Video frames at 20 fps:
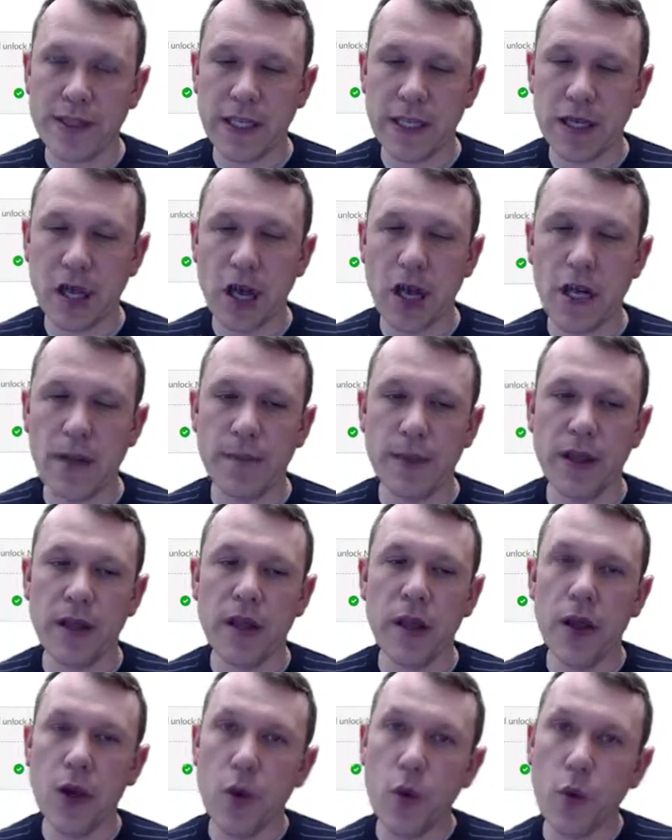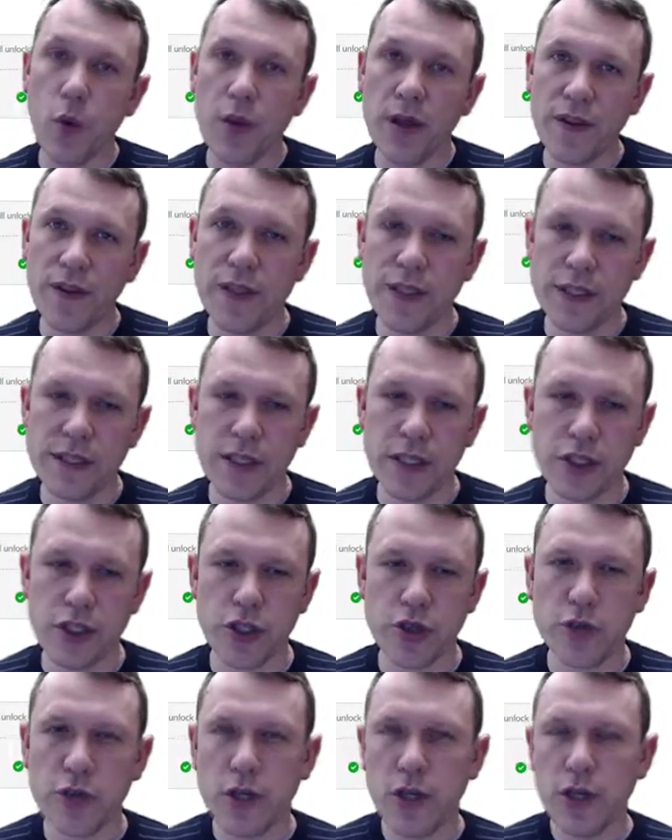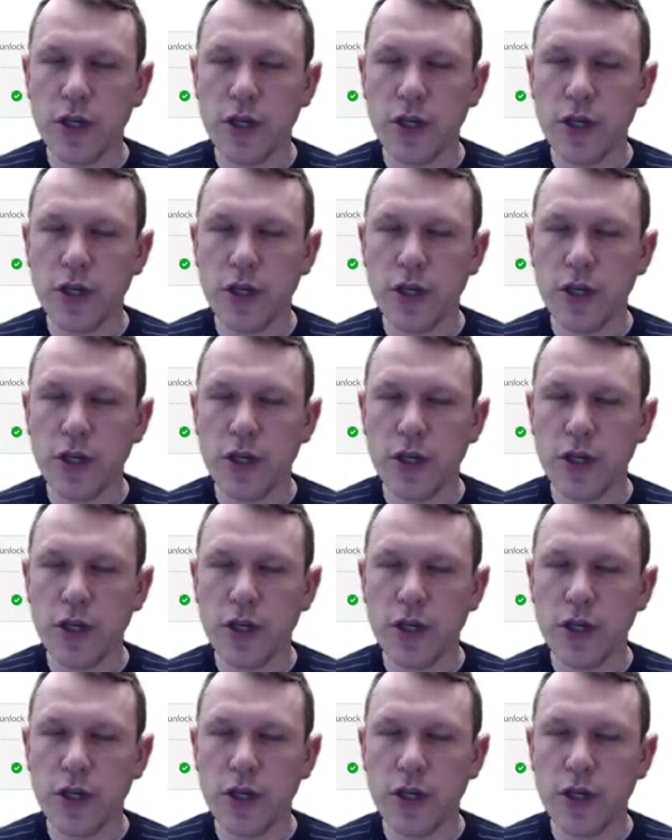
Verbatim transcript: economy with this issue?